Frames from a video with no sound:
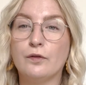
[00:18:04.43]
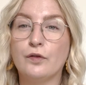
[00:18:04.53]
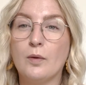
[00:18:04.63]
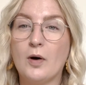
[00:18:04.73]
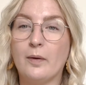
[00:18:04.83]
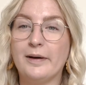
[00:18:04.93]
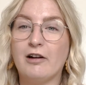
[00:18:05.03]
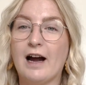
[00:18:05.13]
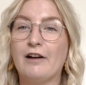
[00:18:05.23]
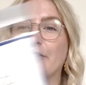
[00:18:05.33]
from
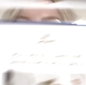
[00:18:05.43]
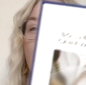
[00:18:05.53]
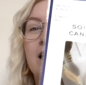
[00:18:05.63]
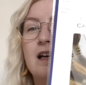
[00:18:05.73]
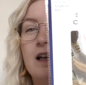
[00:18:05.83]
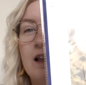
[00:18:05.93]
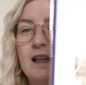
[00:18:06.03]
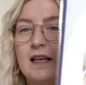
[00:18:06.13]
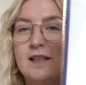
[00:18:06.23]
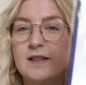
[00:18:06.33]
Hobbycraft
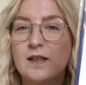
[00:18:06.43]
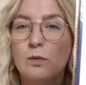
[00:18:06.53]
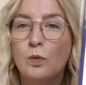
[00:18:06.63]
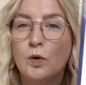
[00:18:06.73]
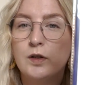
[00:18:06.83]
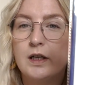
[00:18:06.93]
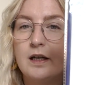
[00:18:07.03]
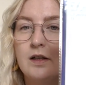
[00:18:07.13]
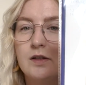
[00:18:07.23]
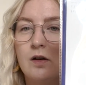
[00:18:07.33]
this water
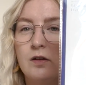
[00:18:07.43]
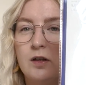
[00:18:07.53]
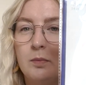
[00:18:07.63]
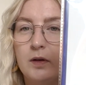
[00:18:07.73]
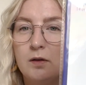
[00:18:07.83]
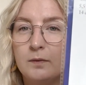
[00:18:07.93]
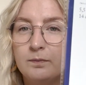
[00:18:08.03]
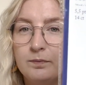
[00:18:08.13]
soluble